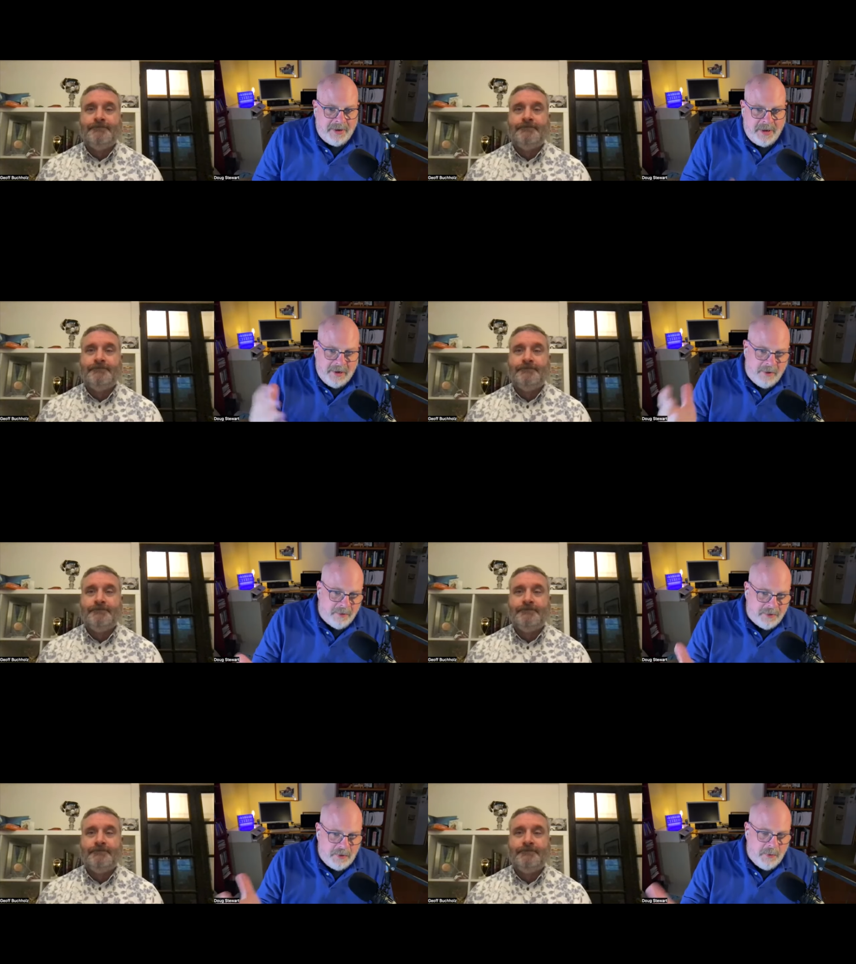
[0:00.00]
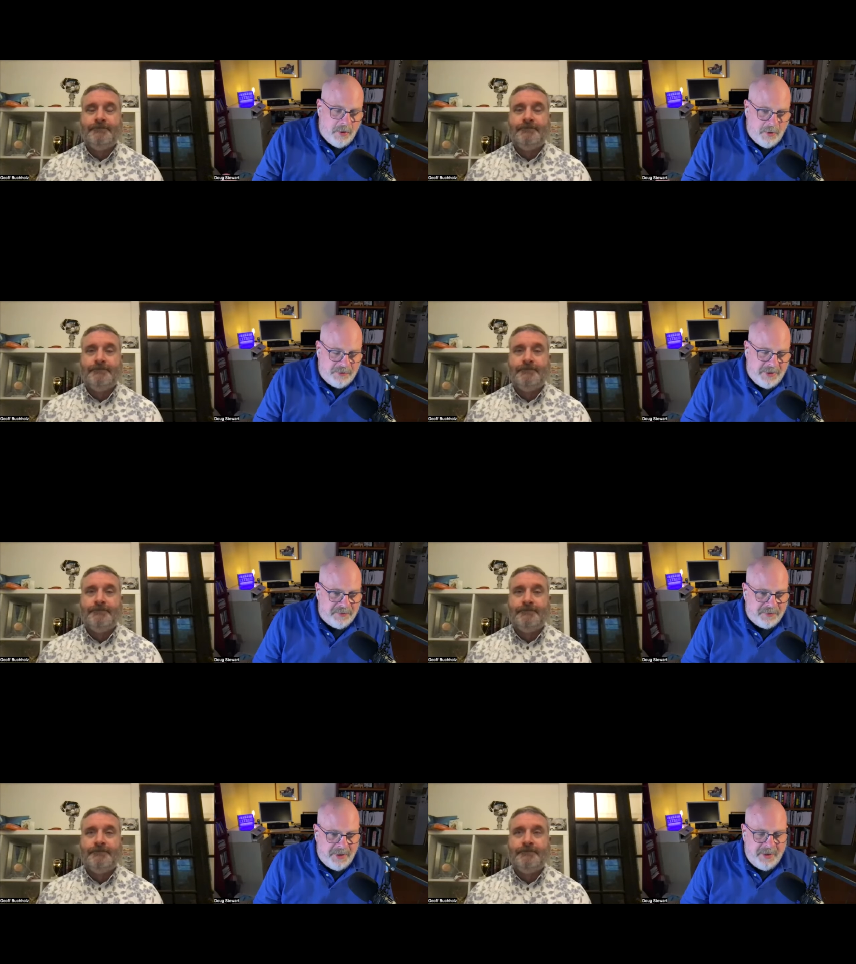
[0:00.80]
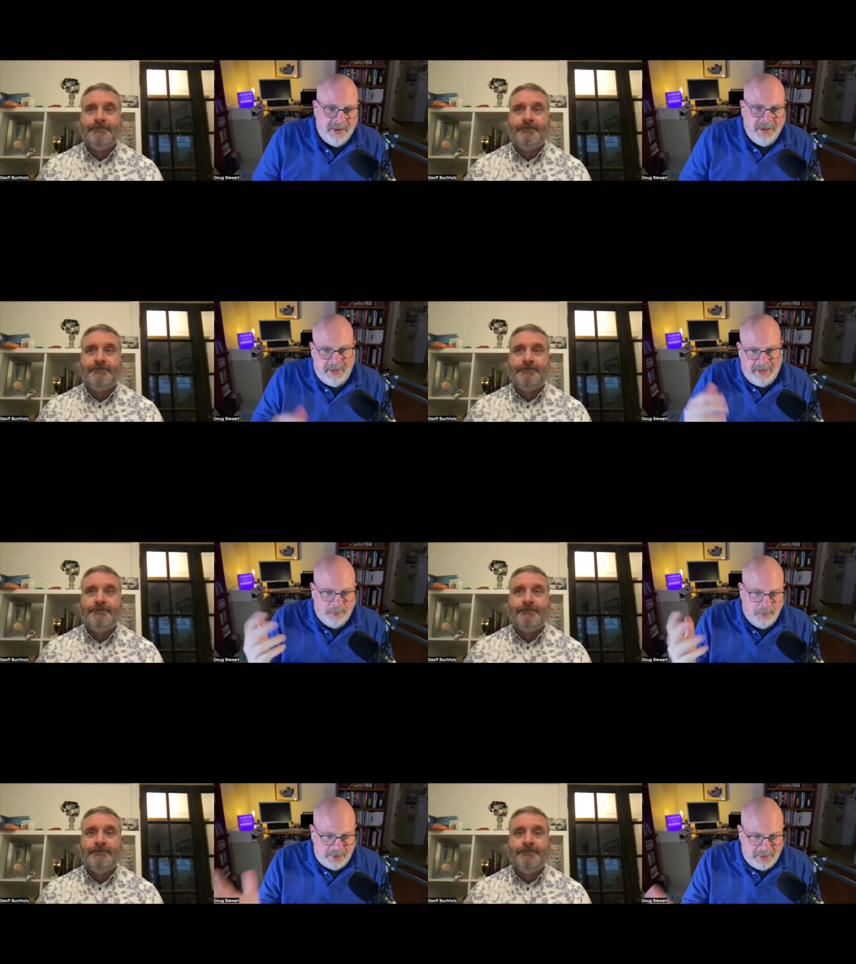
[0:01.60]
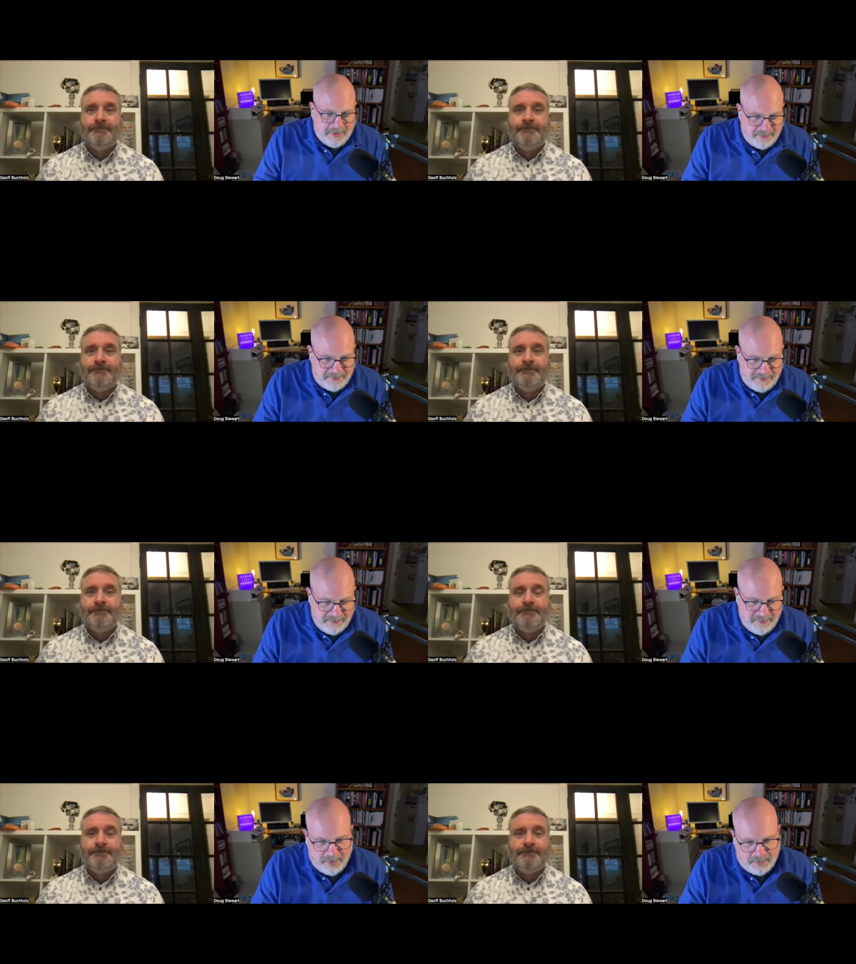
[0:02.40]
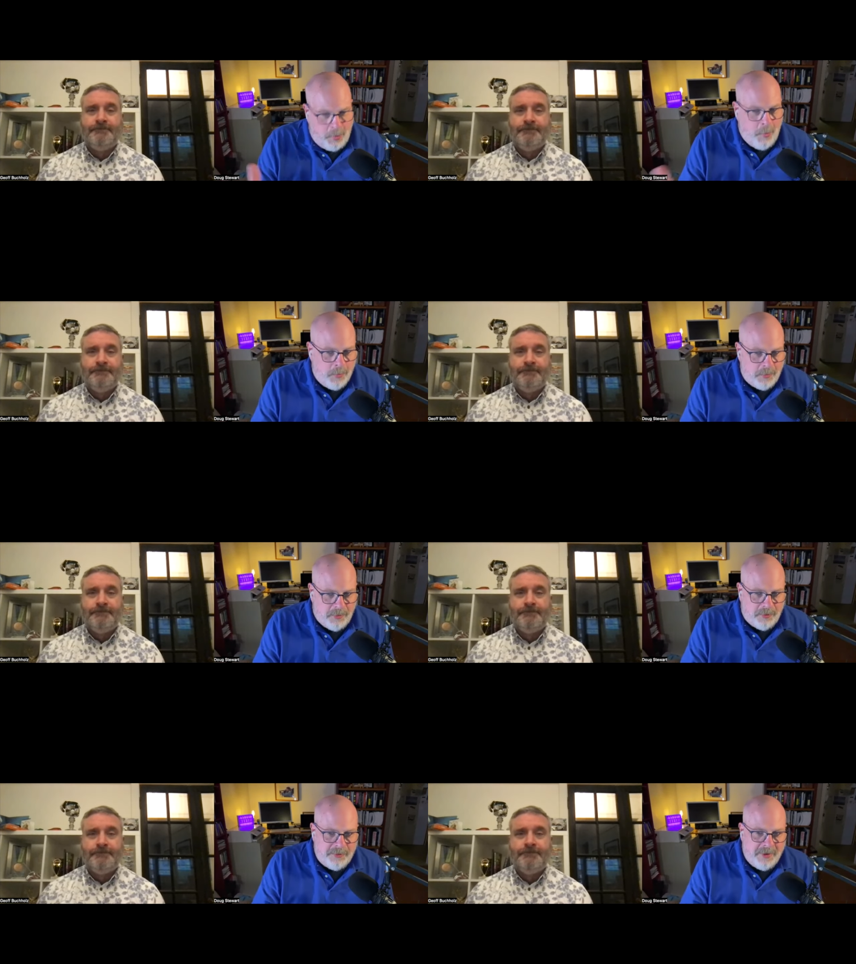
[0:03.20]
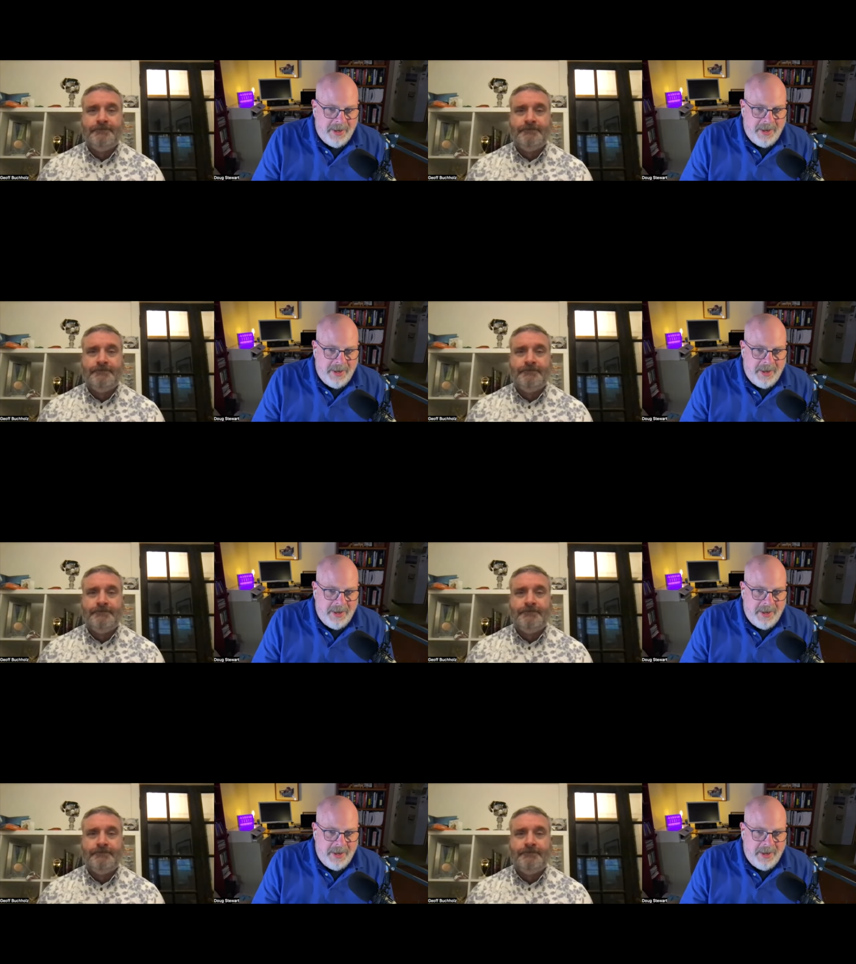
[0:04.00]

Speaker 1: year or two old Tesla, it would get you know totaled,